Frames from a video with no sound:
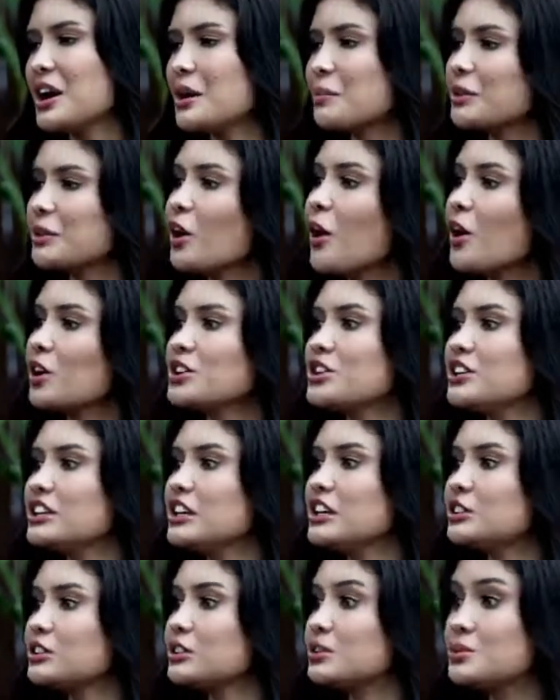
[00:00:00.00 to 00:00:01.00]
But all you
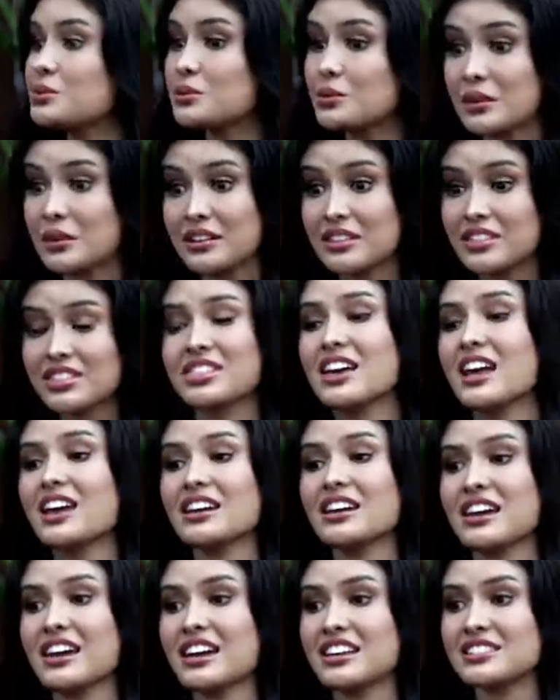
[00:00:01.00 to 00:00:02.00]
need to
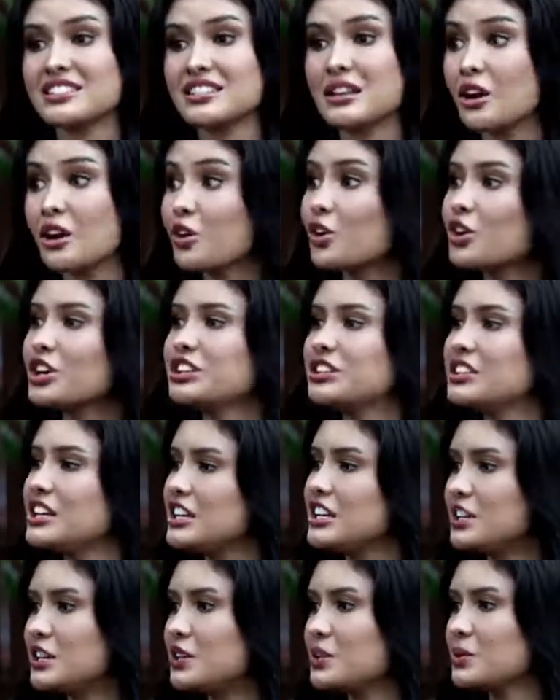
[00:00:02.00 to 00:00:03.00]
think is
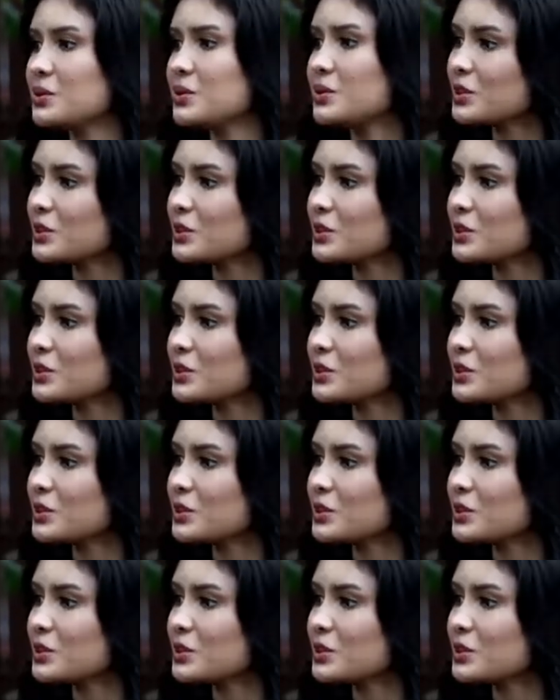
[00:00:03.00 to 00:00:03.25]
continue,